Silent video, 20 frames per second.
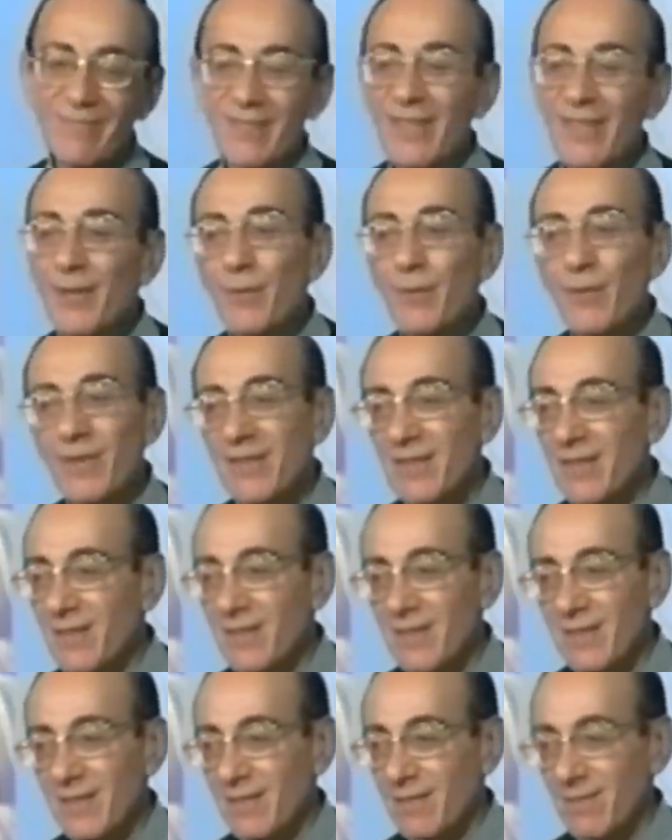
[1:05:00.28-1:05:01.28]
It
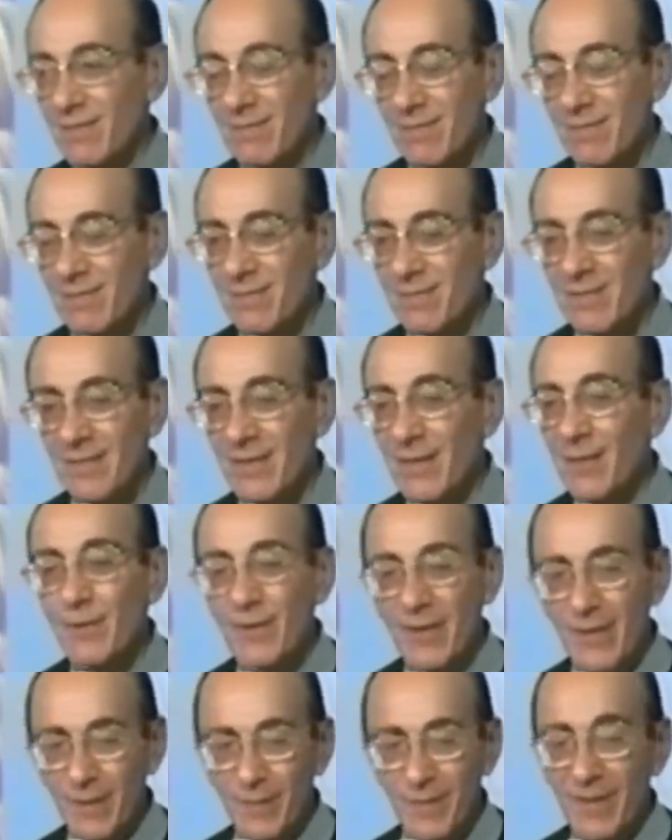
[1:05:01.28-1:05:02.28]
was
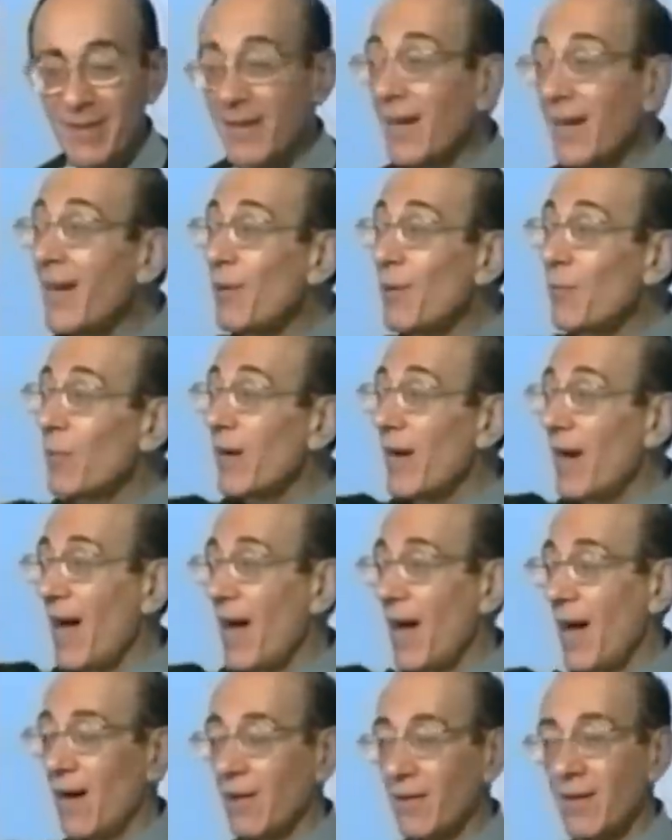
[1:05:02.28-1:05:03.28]
incredible. Then he went
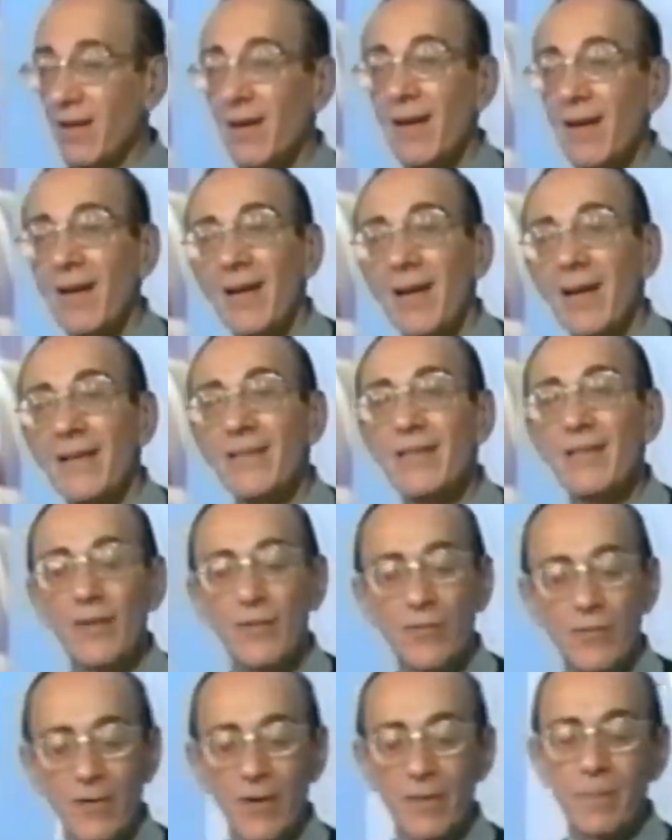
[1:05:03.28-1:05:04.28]
out into
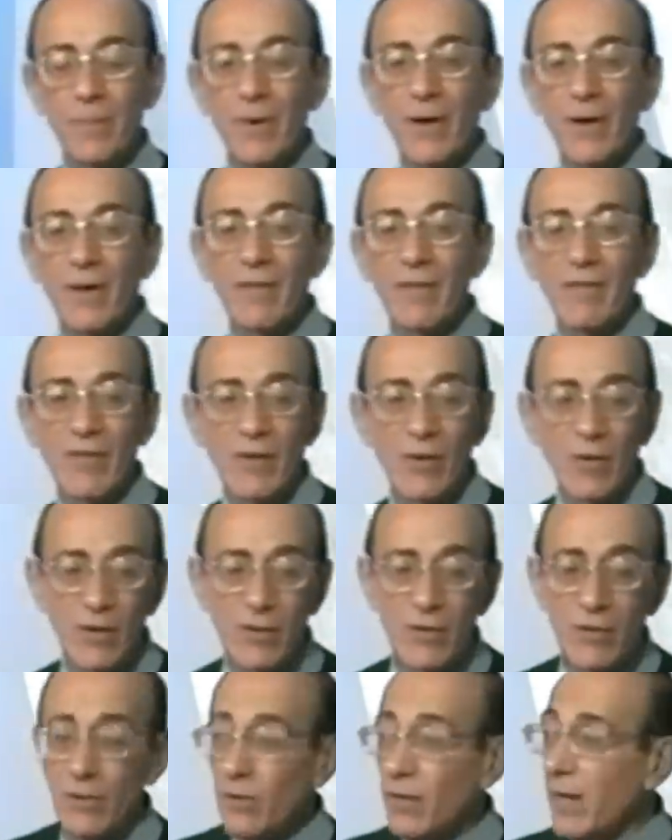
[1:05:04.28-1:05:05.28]
the front part of the
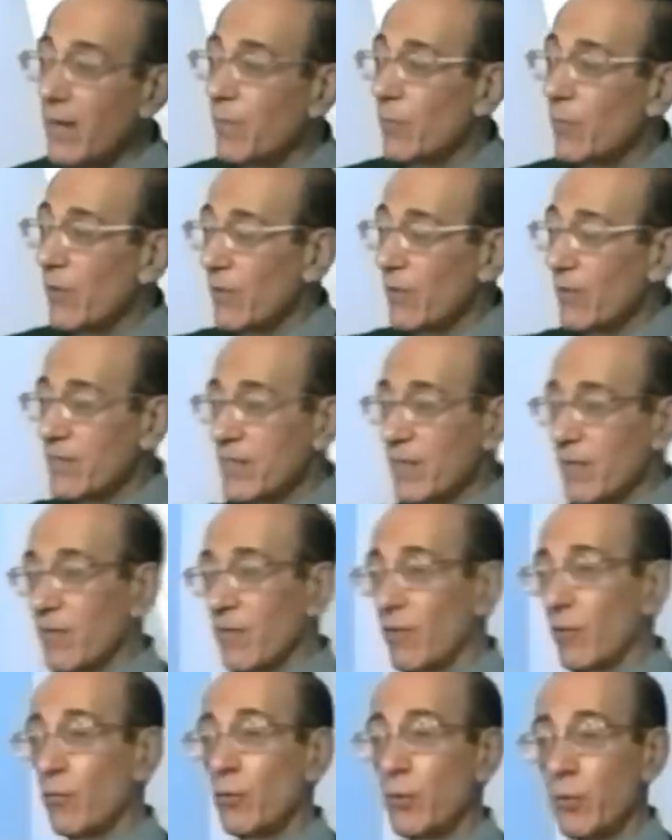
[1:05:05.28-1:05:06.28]
auditorium where there are
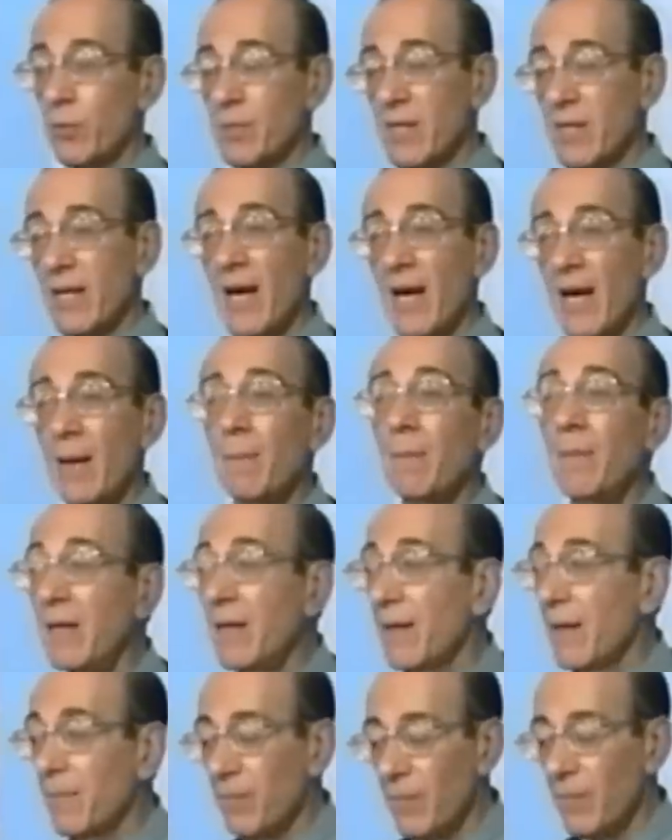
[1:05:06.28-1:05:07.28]
several rooms, and he had a
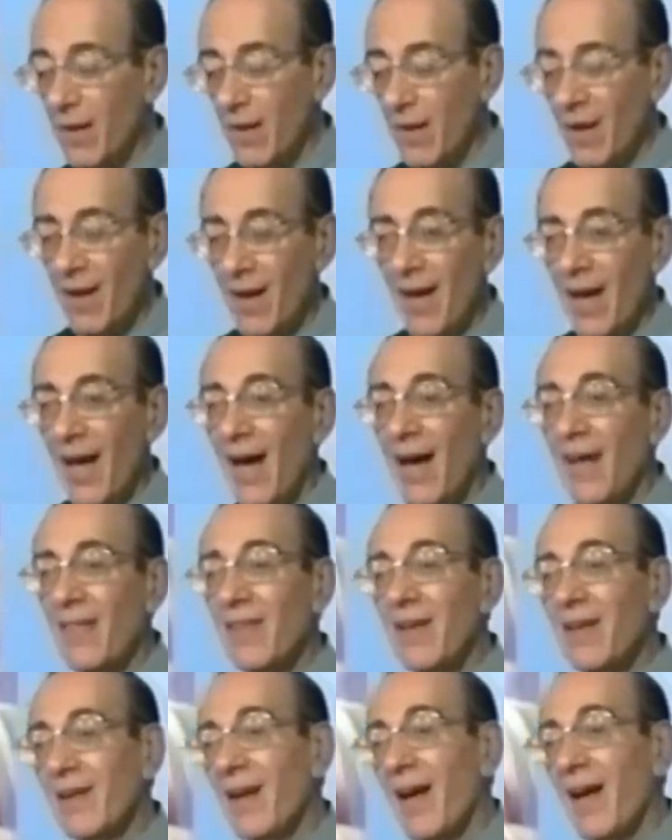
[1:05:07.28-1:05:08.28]
meeting. And
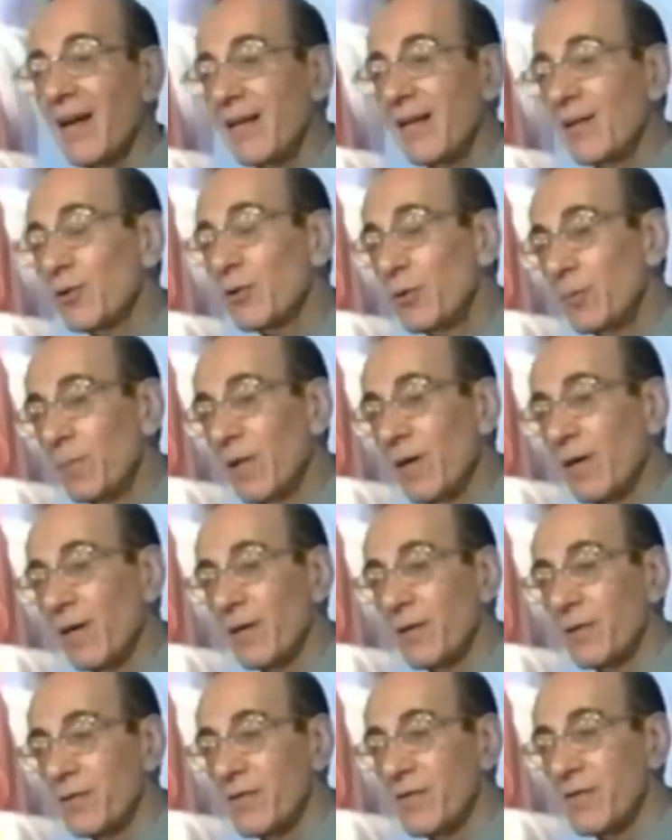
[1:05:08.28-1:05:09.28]
then Anil
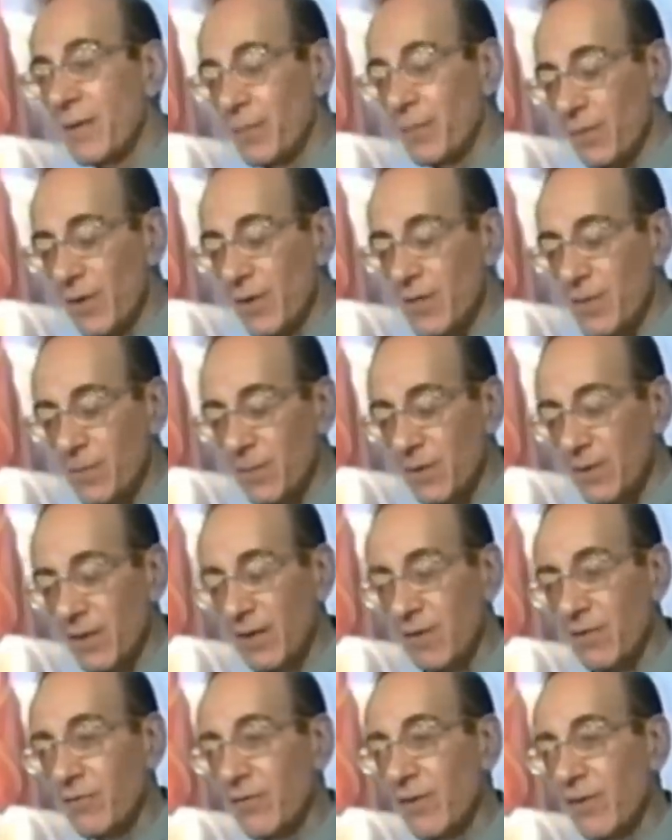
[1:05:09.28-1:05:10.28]
Kumar, who's the principal
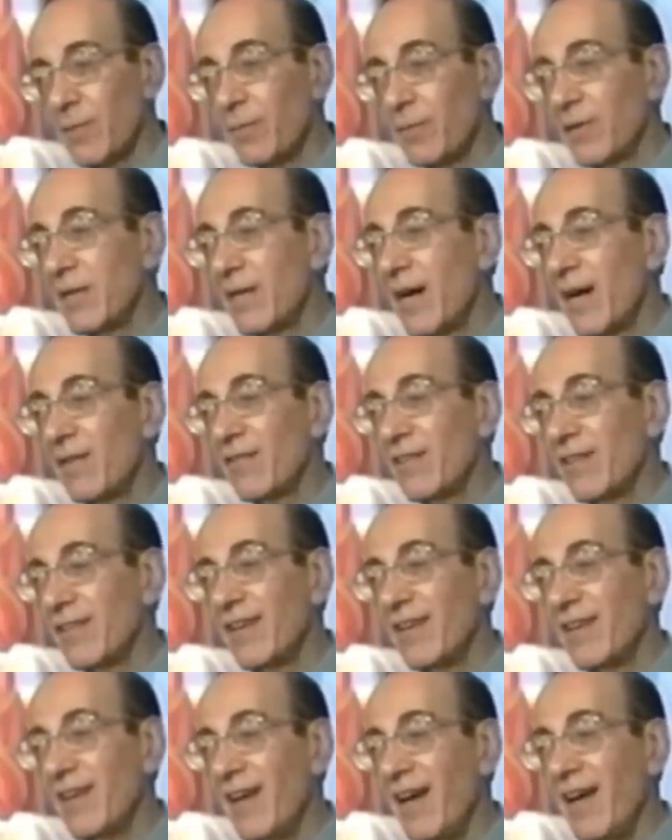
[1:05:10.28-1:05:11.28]
of uh, Vrindavan
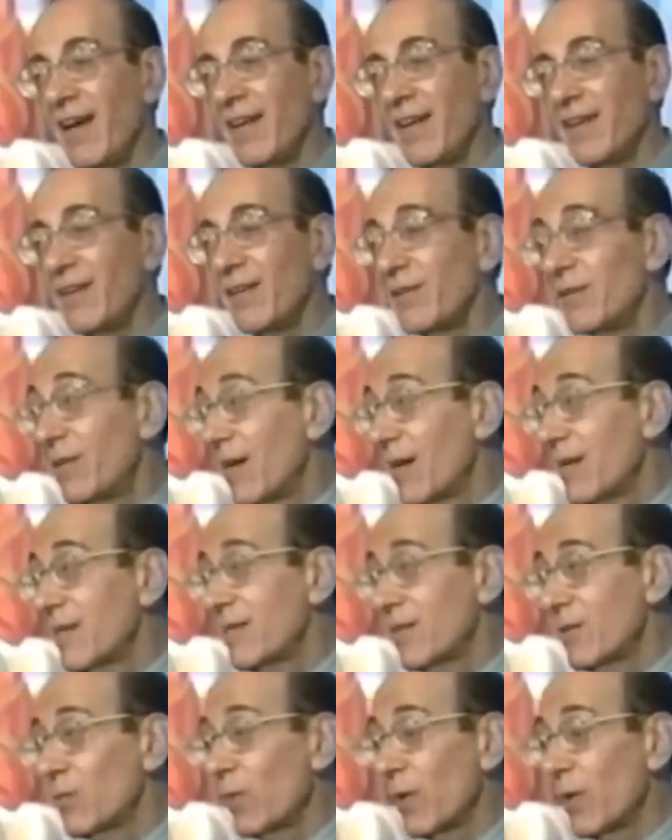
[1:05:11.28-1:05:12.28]
and, uh, and,
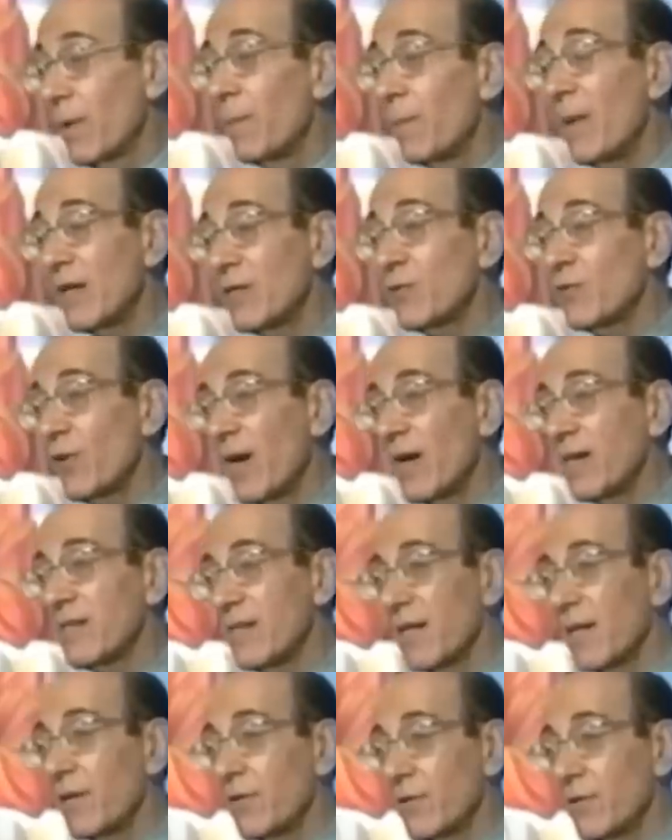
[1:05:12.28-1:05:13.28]
does is one of the best
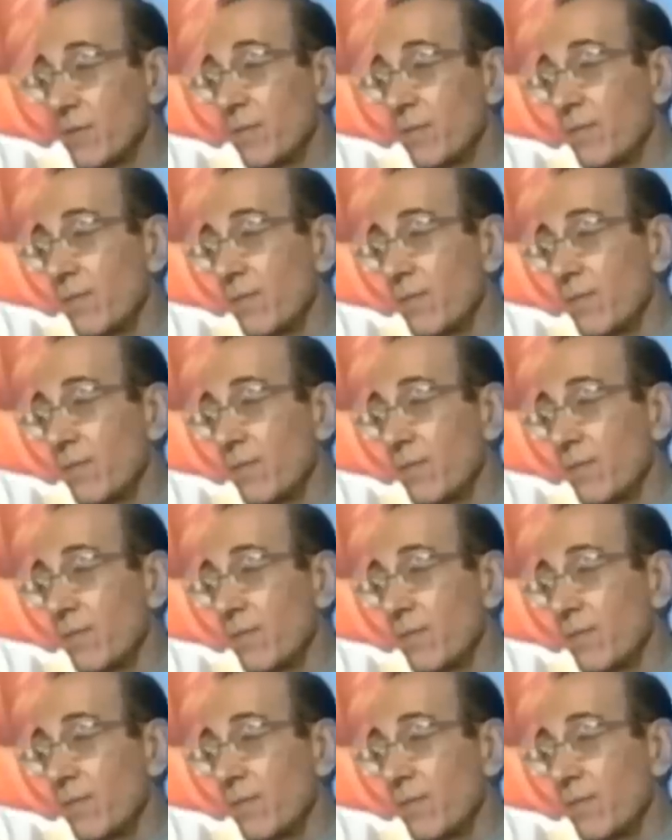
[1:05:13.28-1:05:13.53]
translators,